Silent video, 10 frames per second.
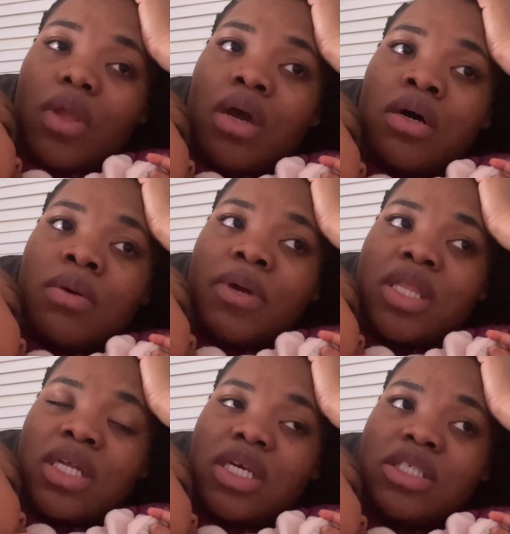I
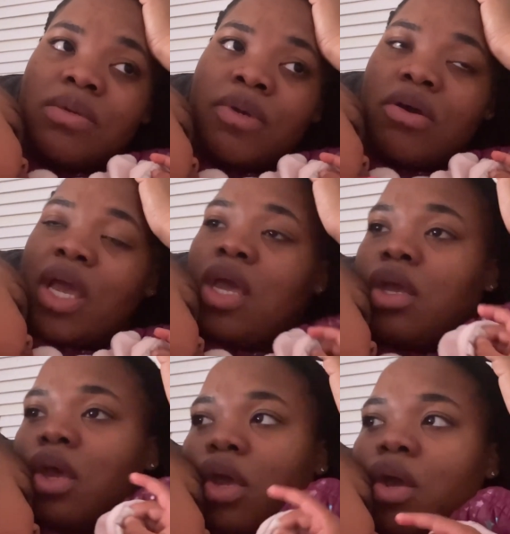think they should be okay
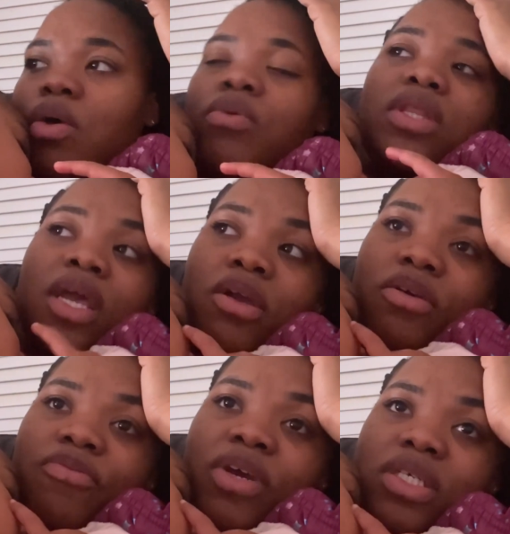with the ear
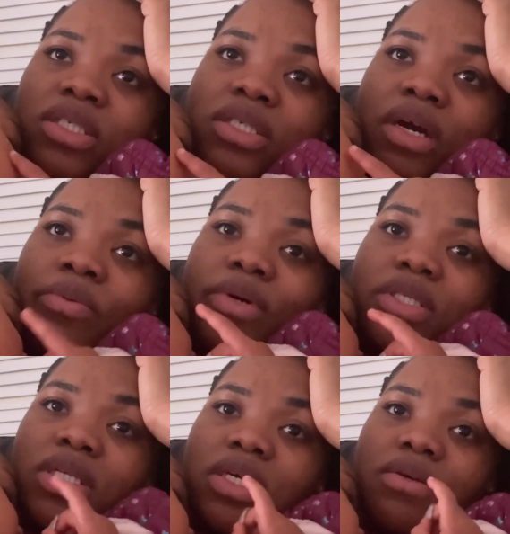infections, y'all. We'll
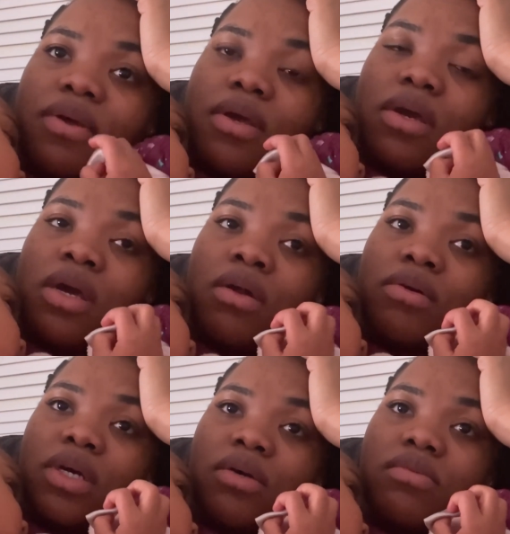see. I
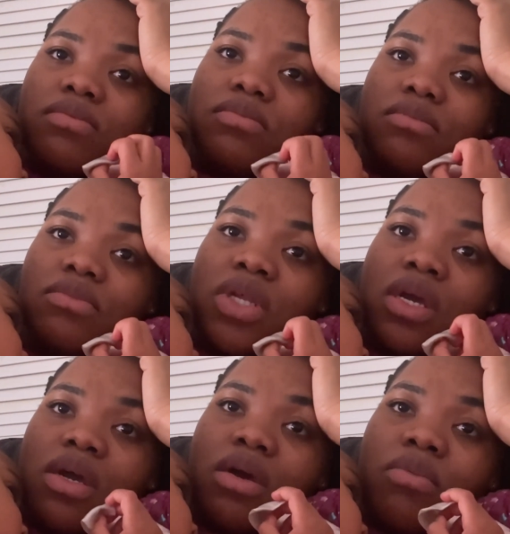don't know.
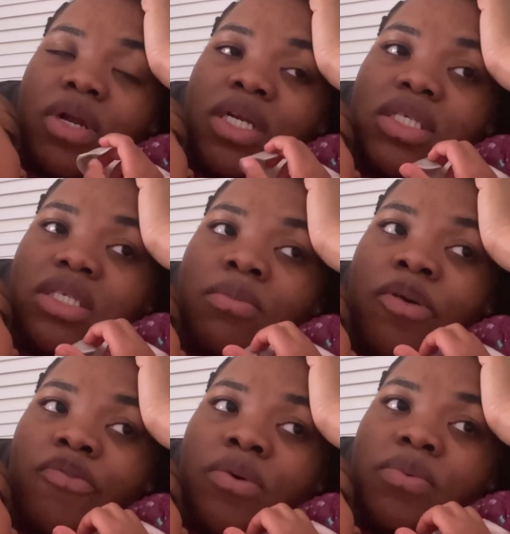But I just told
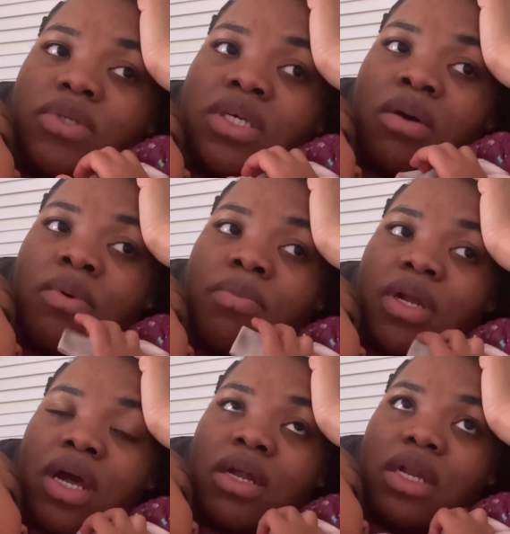my friend who was coming, but
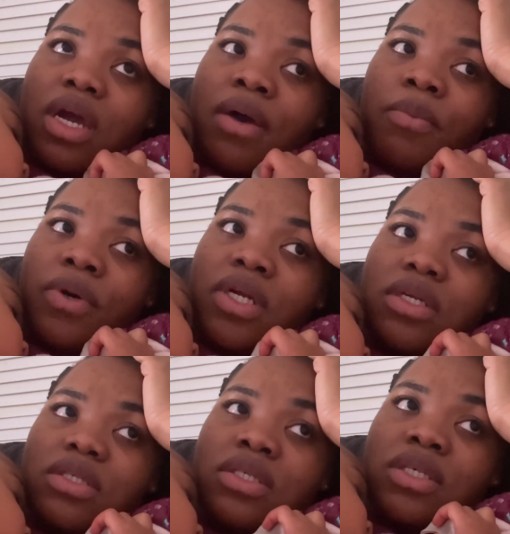I
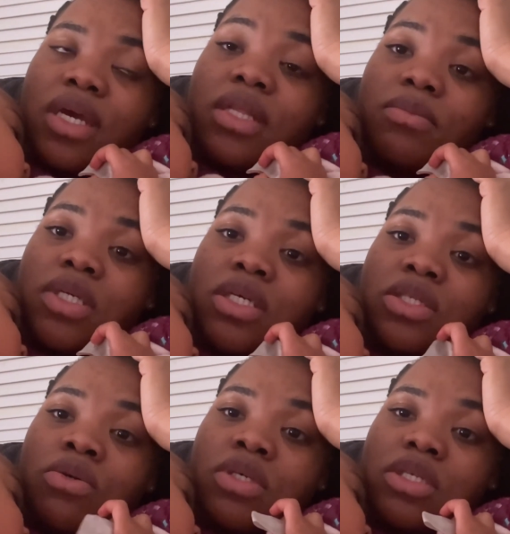wanted to take them to the
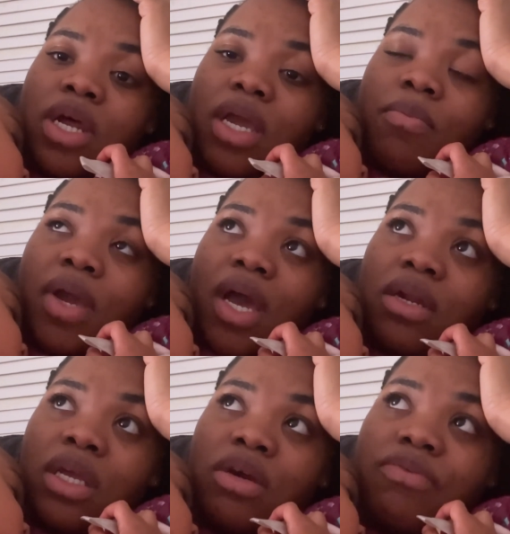store so they could pick out
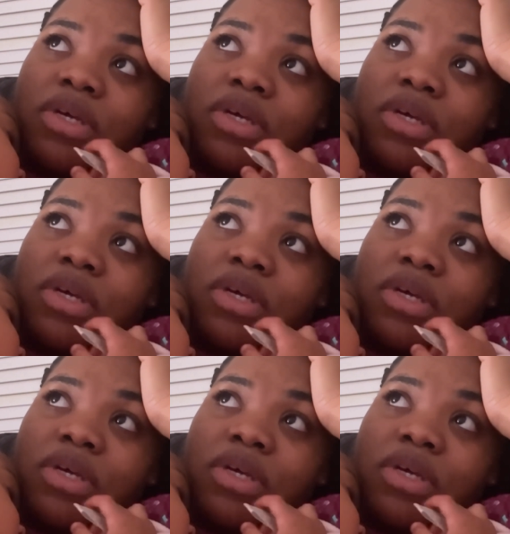a gift.